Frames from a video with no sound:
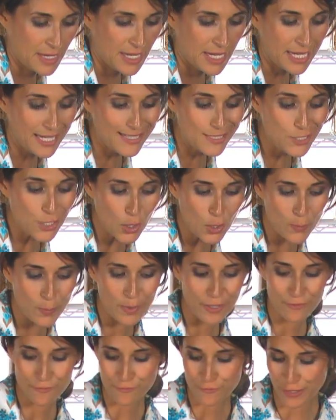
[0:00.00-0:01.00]
And don't be
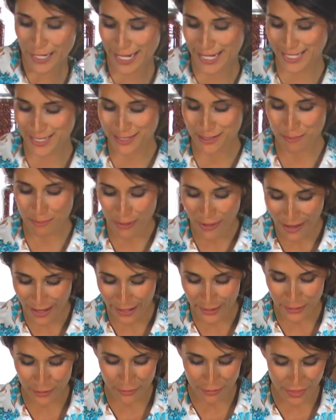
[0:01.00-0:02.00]
afraid to
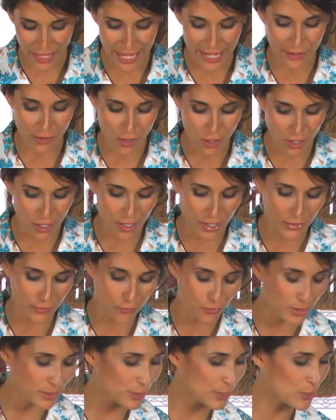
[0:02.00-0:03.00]
pile that on.
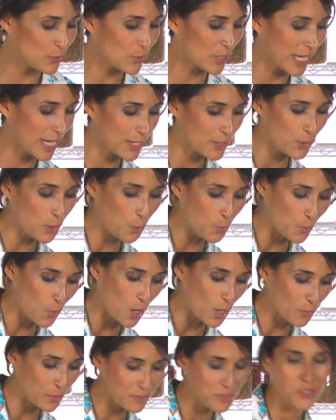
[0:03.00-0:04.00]
Really, you can't go
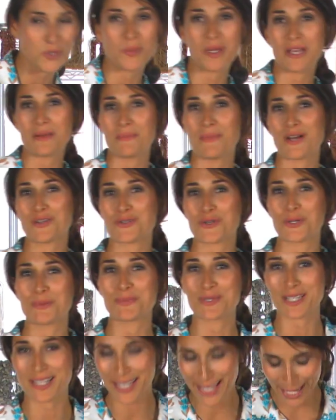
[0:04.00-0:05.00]
wrong with too many mushrooms
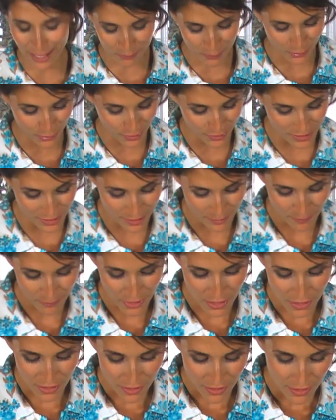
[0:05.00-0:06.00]
and capers.
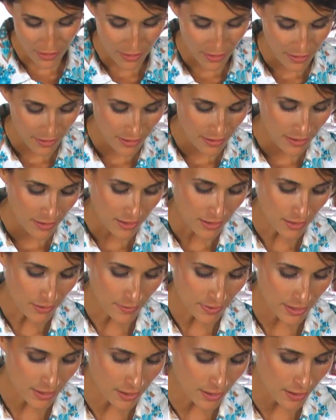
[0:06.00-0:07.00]
There
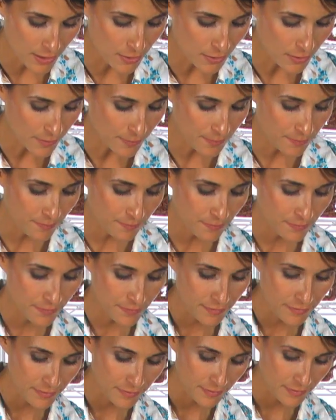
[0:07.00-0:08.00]
we go.
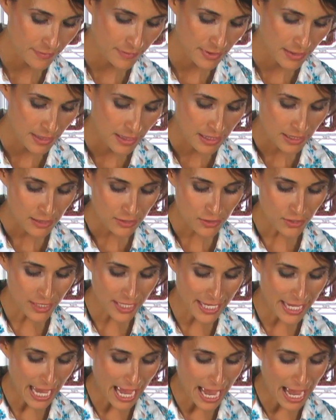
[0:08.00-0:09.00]
It's
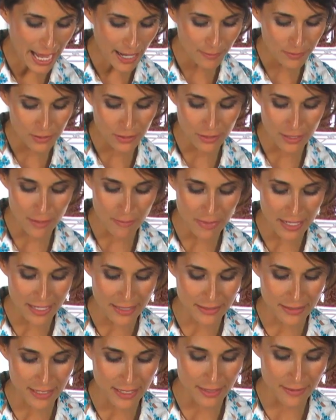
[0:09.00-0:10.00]
looking absolutely
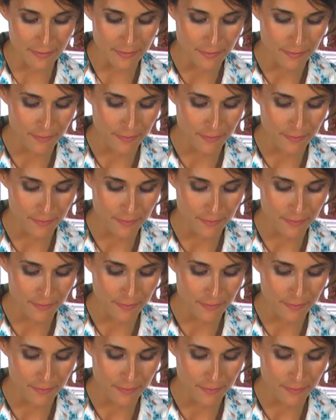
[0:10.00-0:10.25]
amazing.